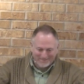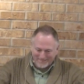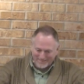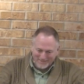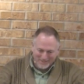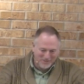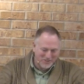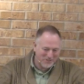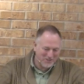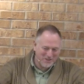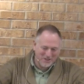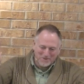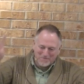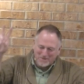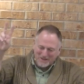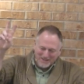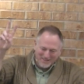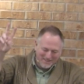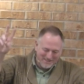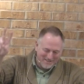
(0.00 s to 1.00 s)
this is going to
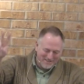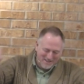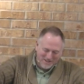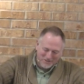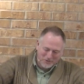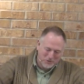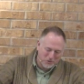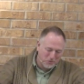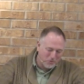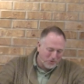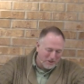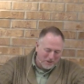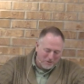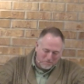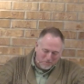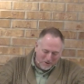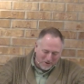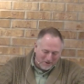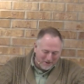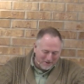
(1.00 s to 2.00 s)
be in a two
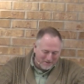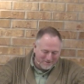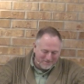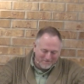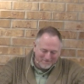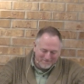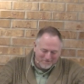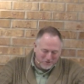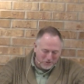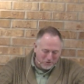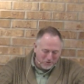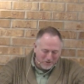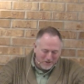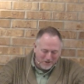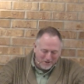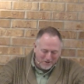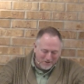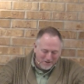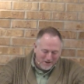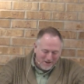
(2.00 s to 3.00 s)
week part two
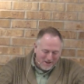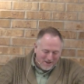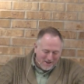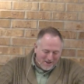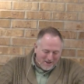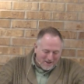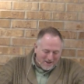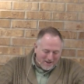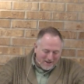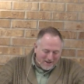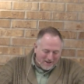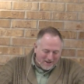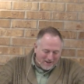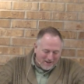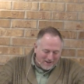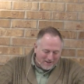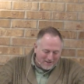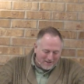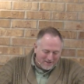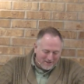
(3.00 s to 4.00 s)
here.
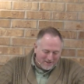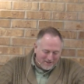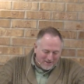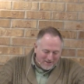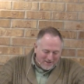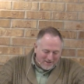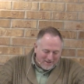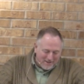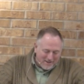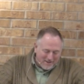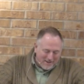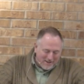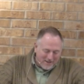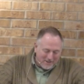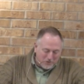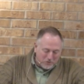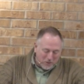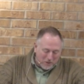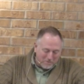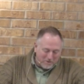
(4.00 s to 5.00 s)
Uh,
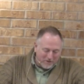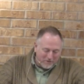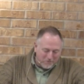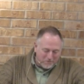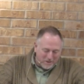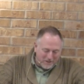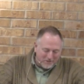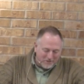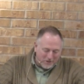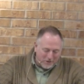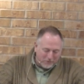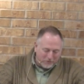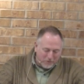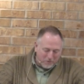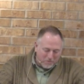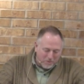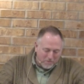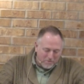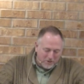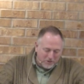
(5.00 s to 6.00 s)
and so I'm giving myself the
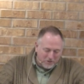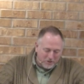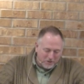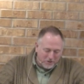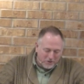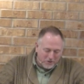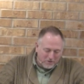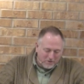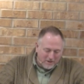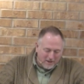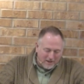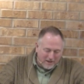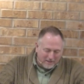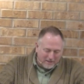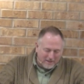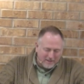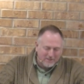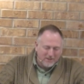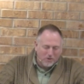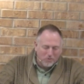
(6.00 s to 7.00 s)
permission to do that
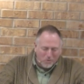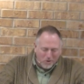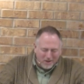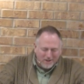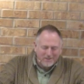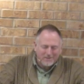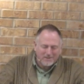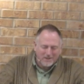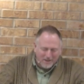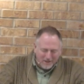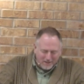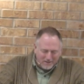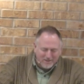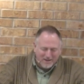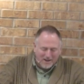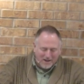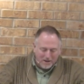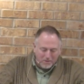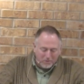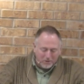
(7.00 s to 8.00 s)
because I want to take
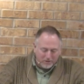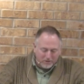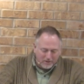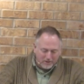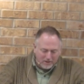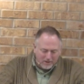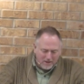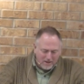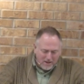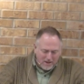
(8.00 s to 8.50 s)
time with it.